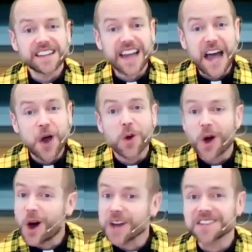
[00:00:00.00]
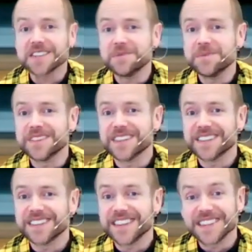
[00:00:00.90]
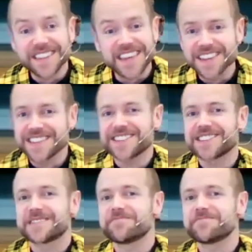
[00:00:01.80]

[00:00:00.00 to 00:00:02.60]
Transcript: how awesome is this?